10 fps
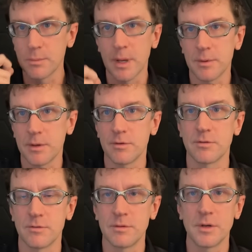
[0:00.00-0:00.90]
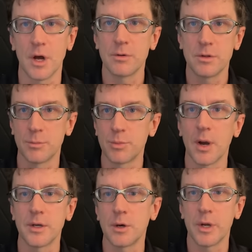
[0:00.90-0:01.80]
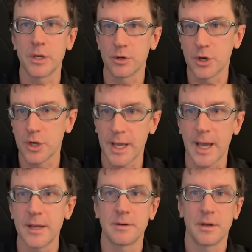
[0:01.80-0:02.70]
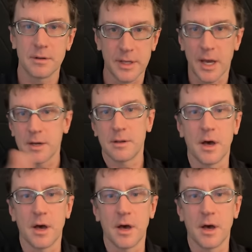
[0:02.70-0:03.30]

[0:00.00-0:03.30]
Maybe even, you know, you probably know what you're good at and you got